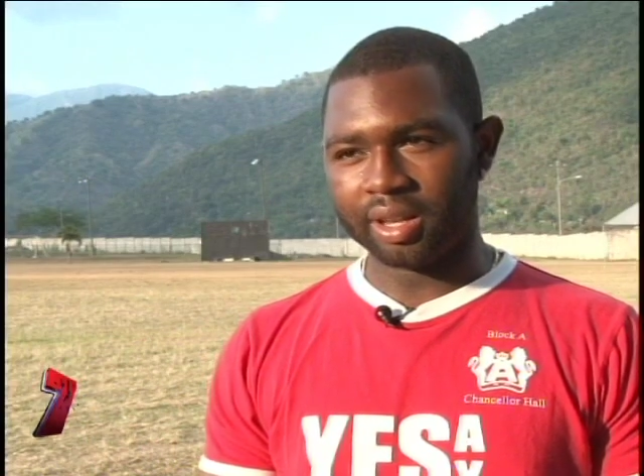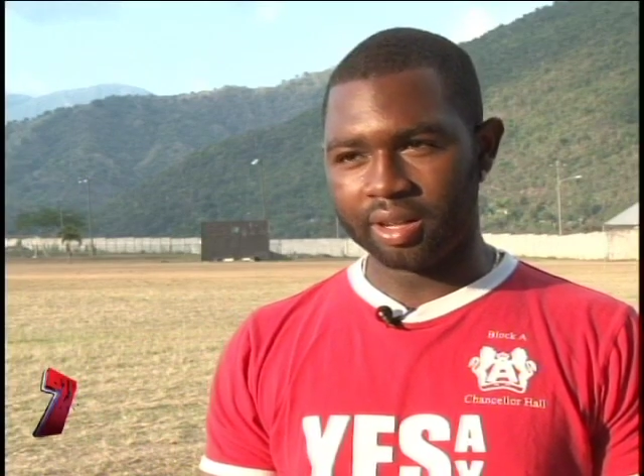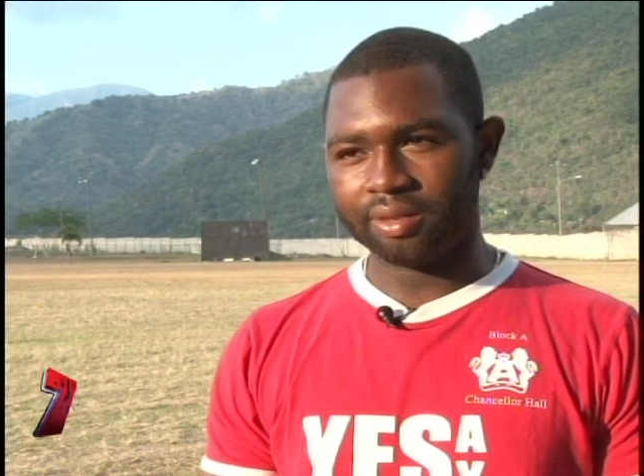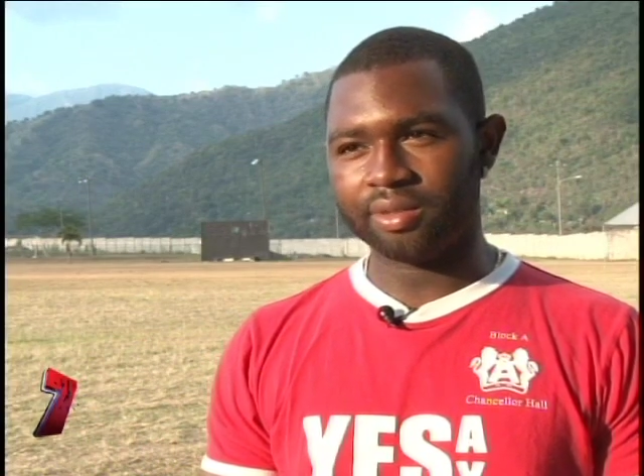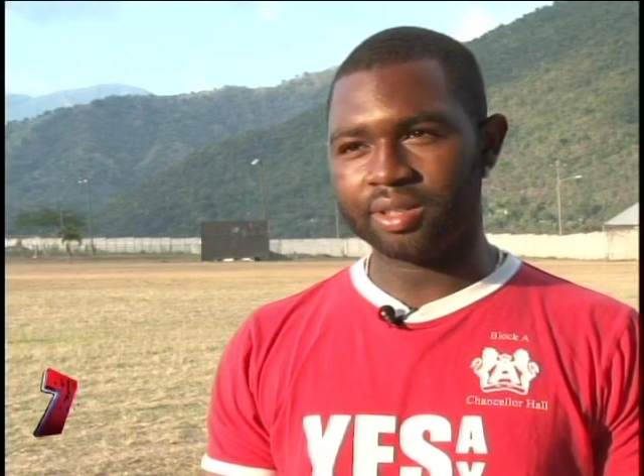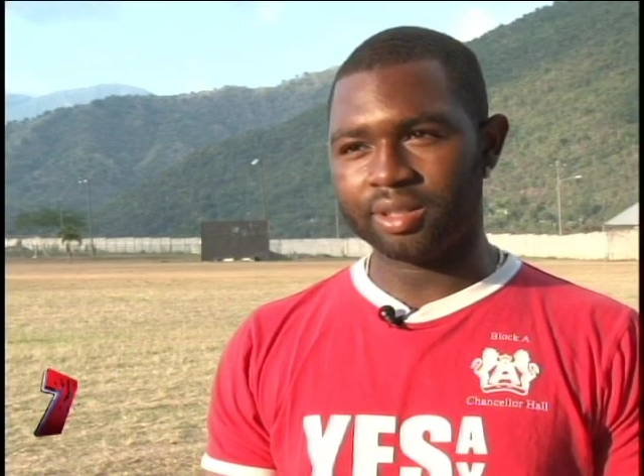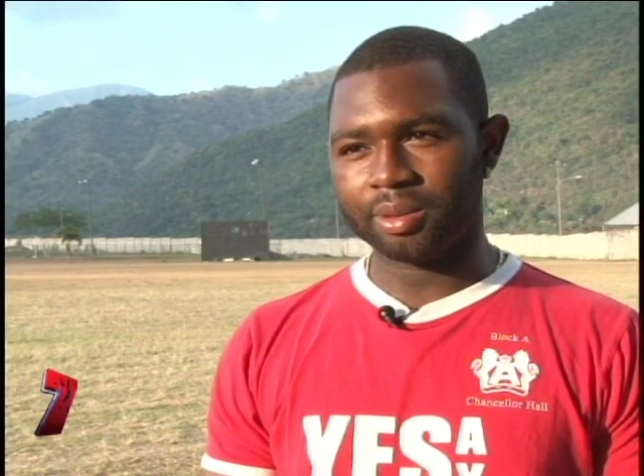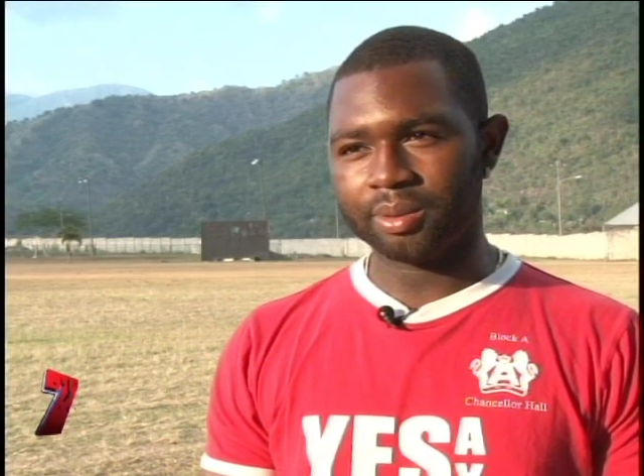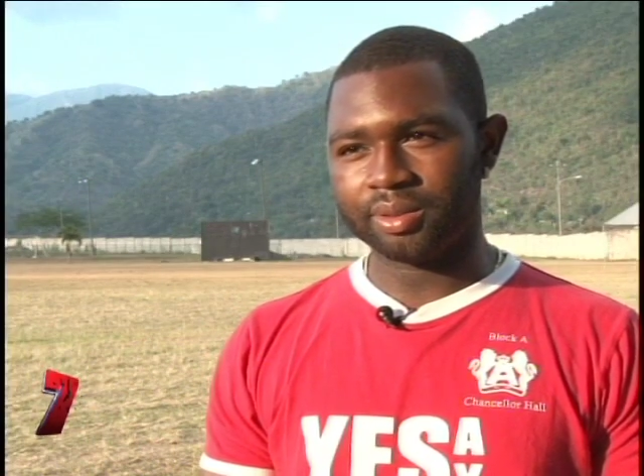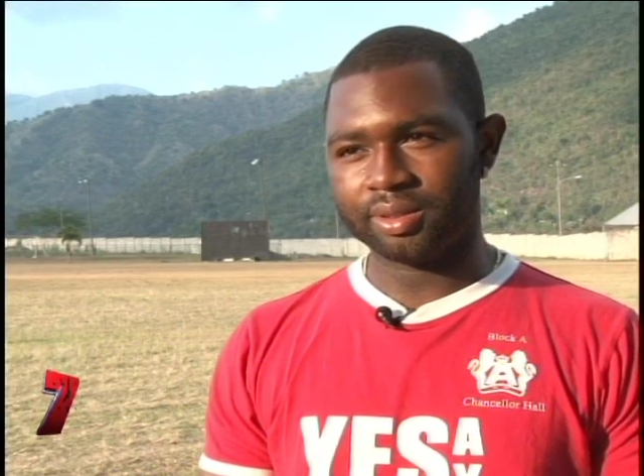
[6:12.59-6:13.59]
and
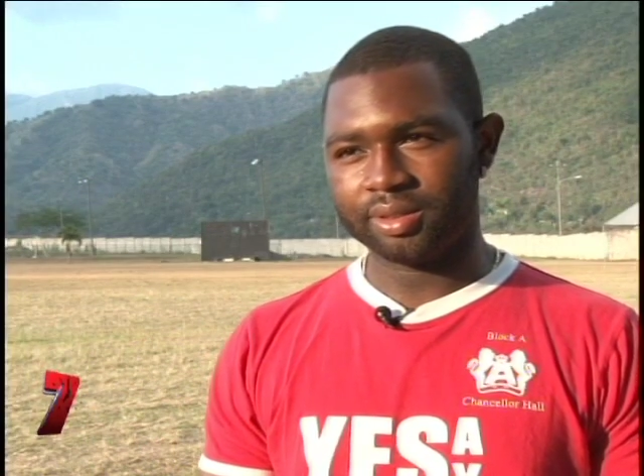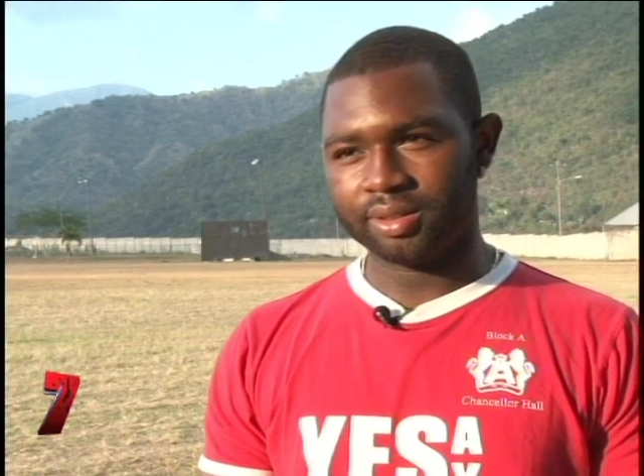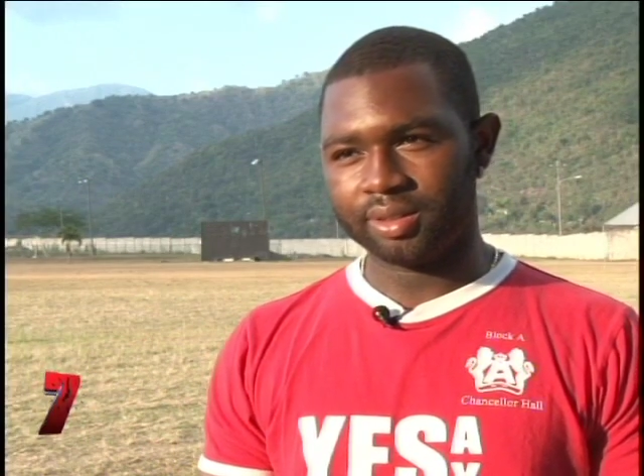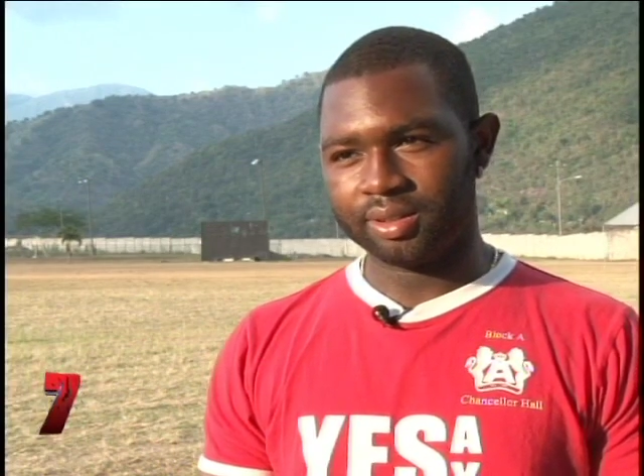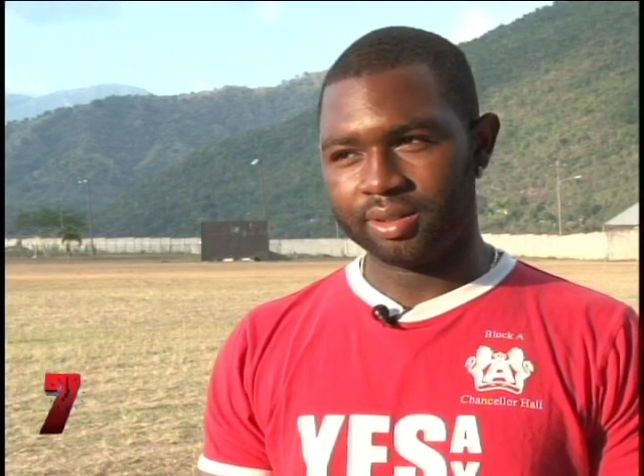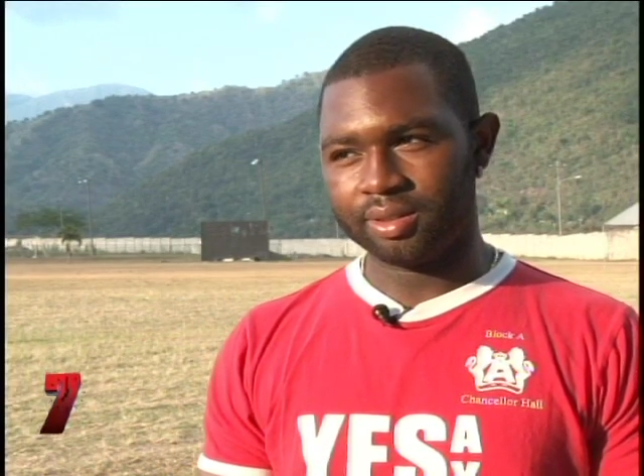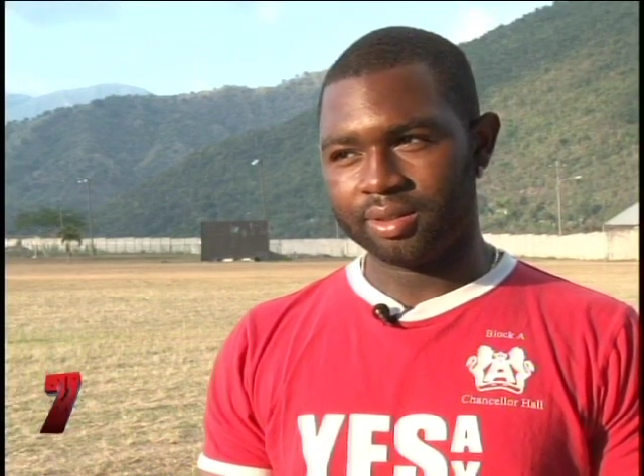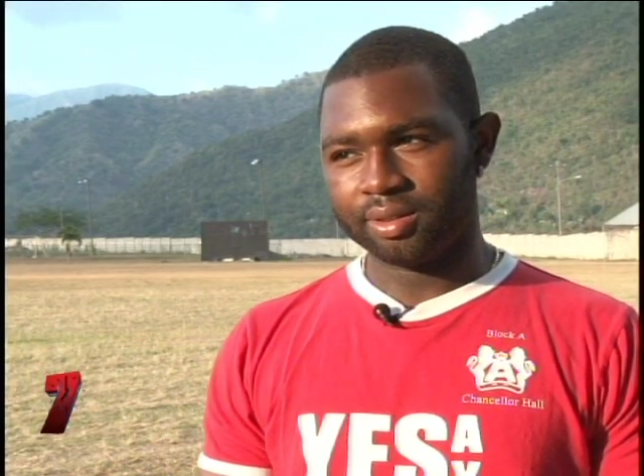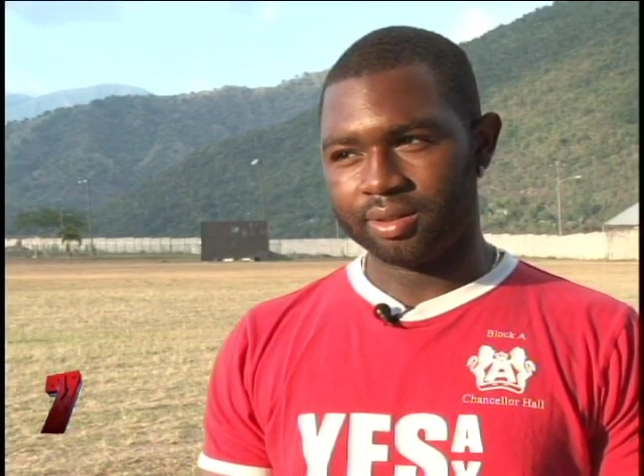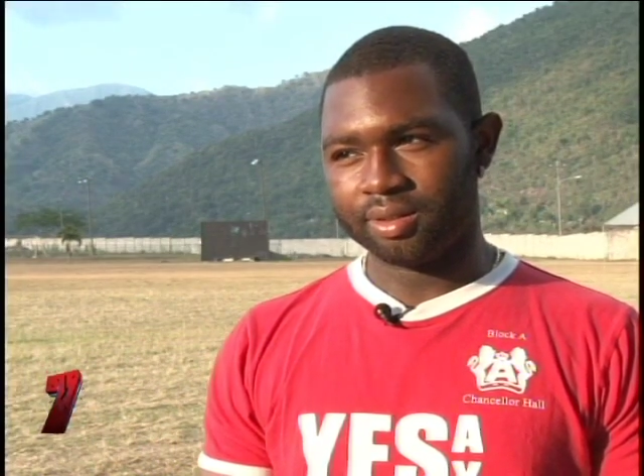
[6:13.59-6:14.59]
vegetable
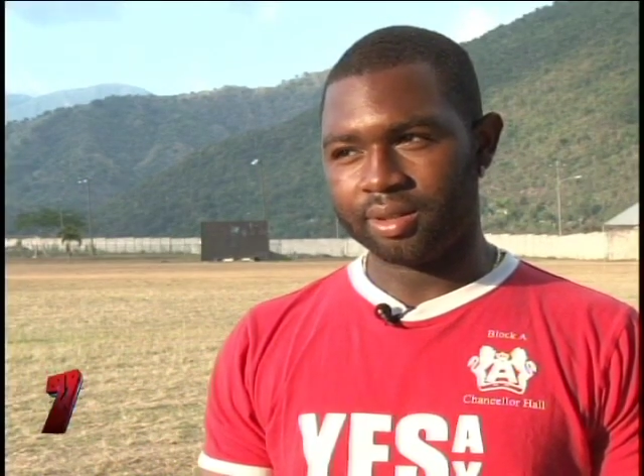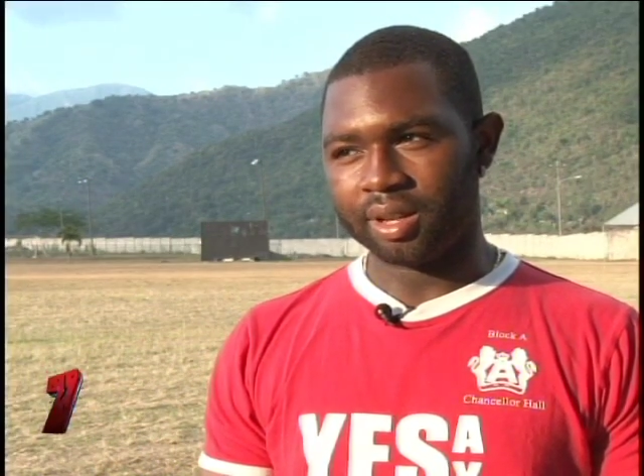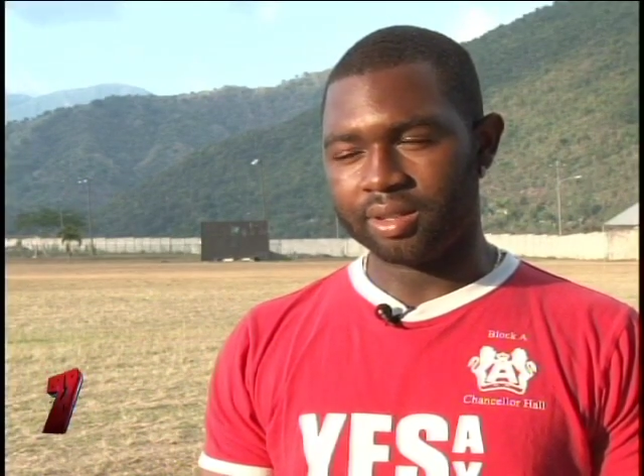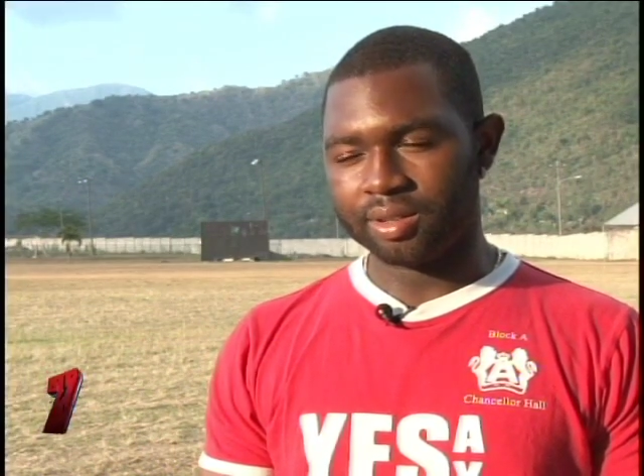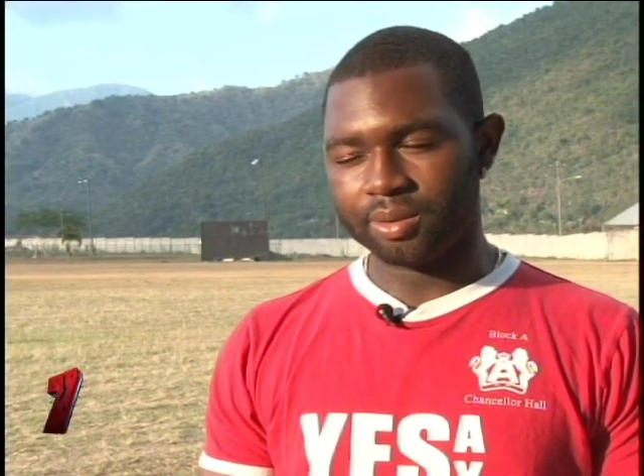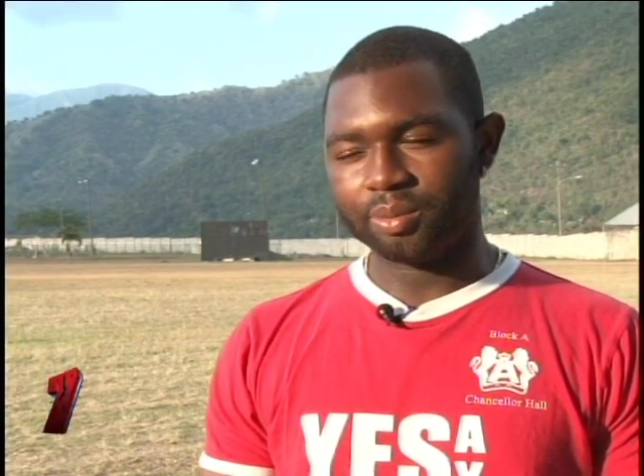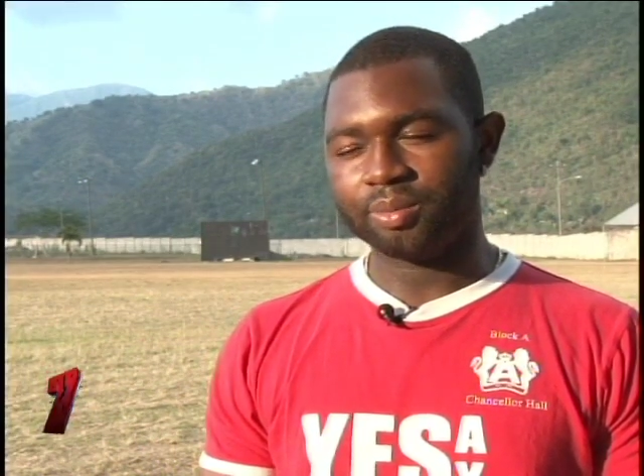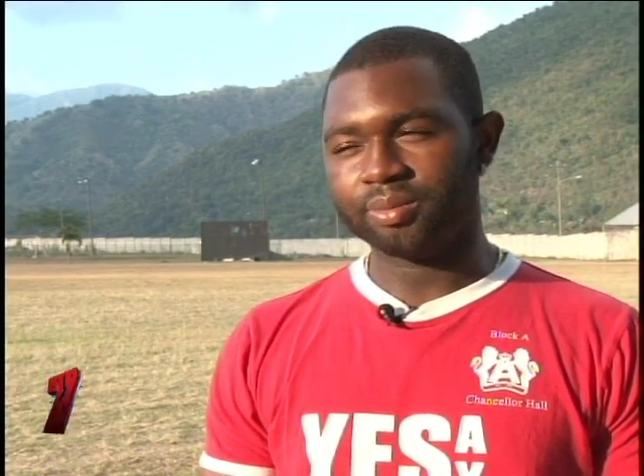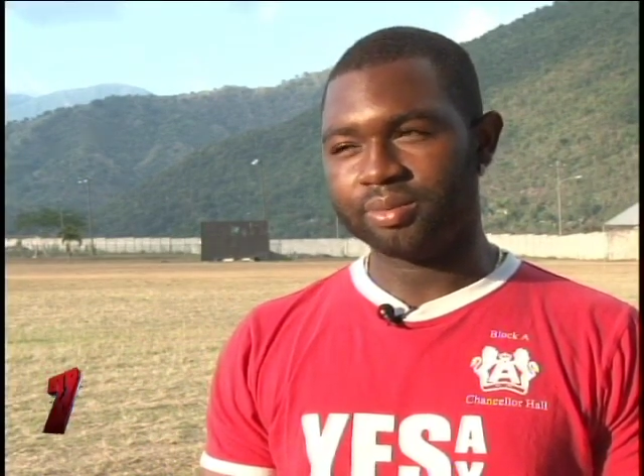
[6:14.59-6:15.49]
and soup.